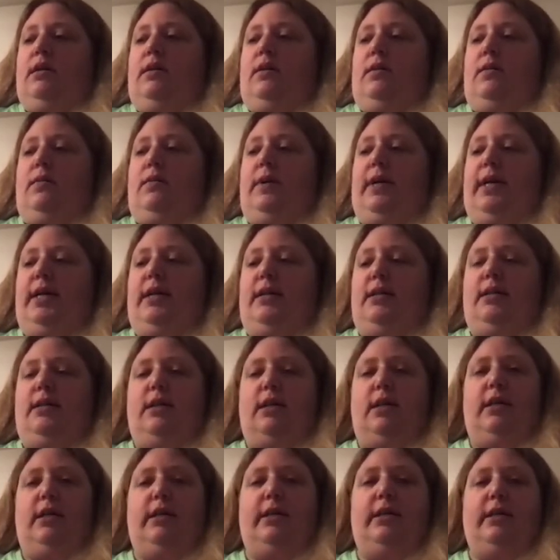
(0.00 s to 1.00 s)
Well,
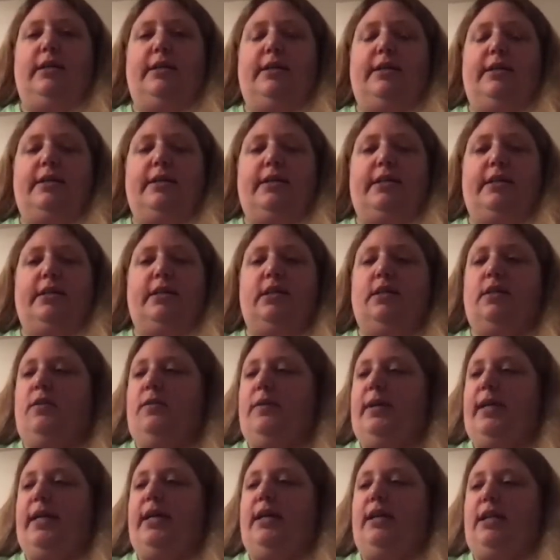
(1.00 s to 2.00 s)

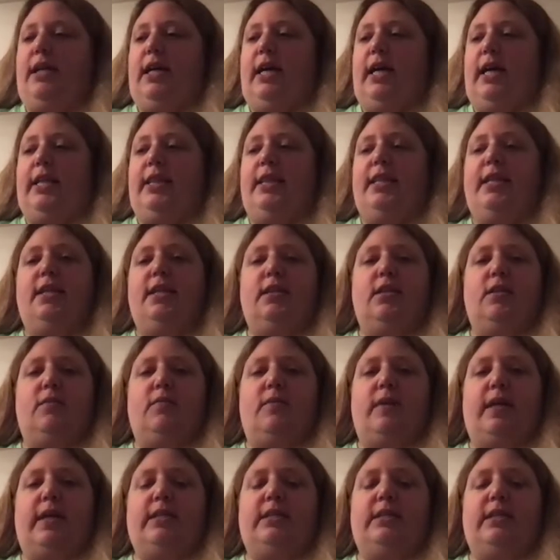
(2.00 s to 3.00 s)
Al, I think the
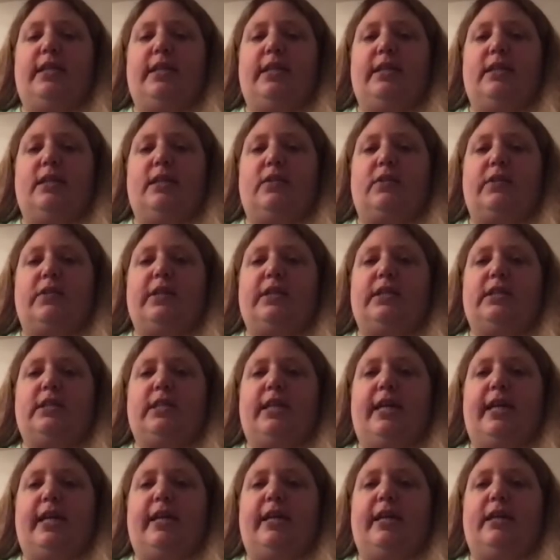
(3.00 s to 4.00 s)
red tag and green
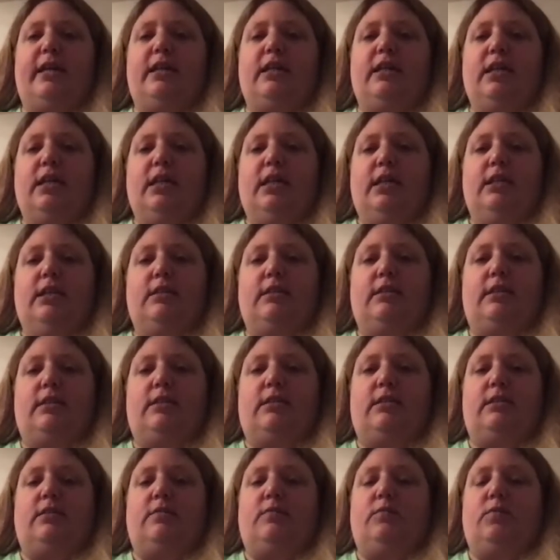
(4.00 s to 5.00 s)
tag
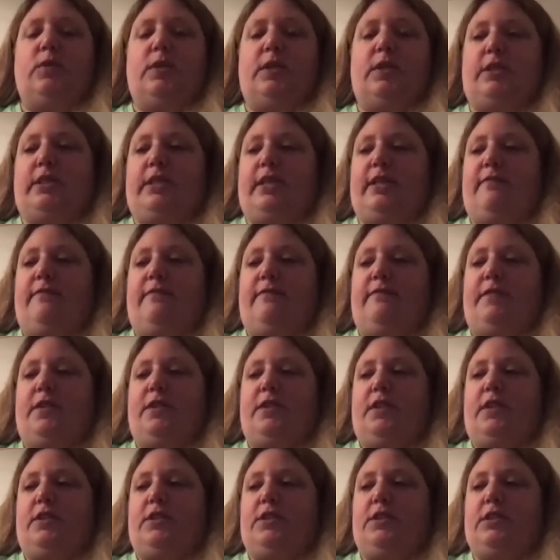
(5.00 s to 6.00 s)
system worked at
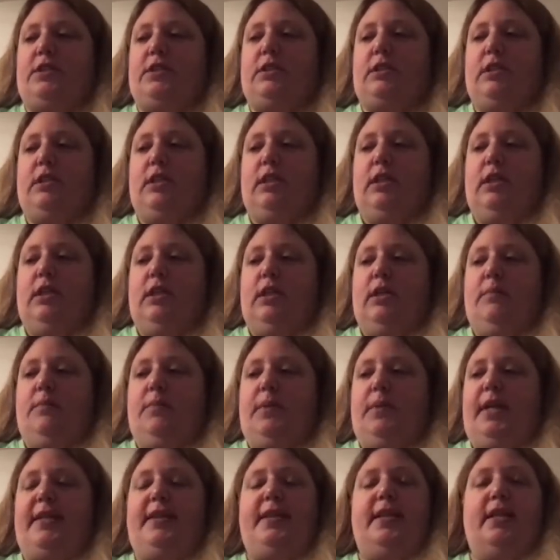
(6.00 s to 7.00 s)
first, but
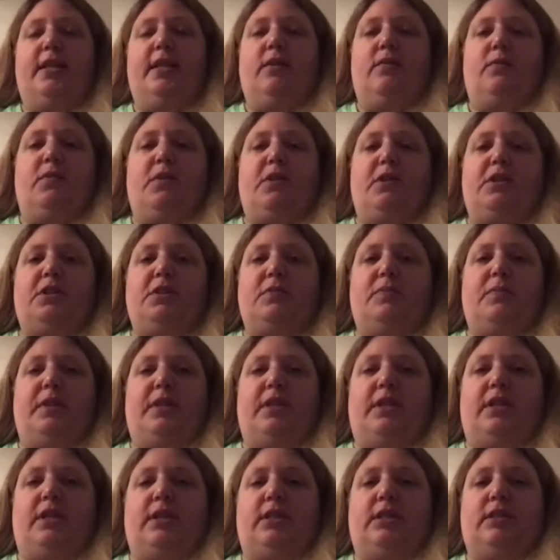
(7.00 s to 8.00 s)
I think it worked
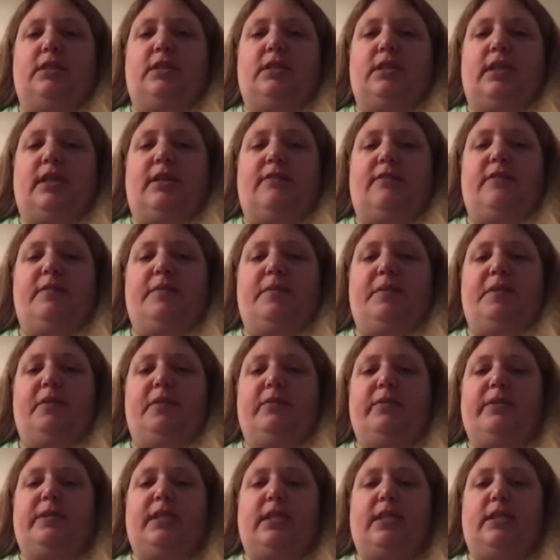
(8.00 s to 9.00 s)
because everybody
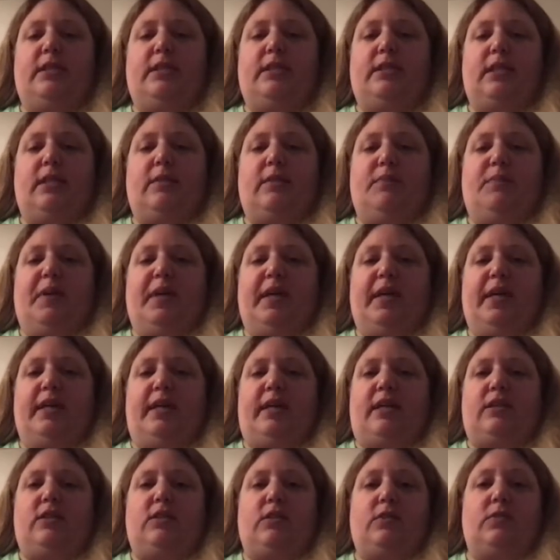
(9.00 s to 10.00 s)
was on the same
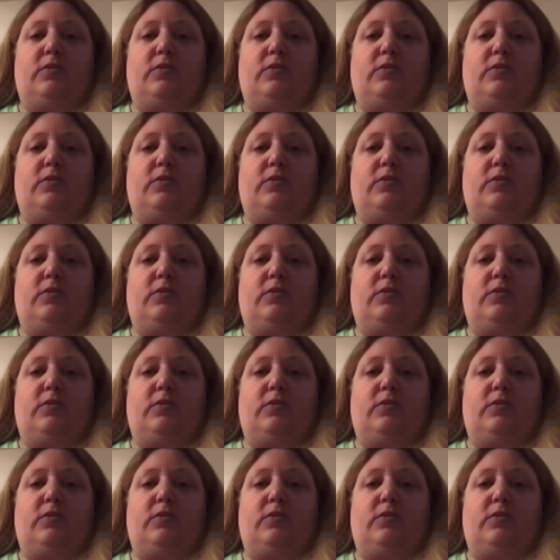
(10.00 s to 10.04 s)
page.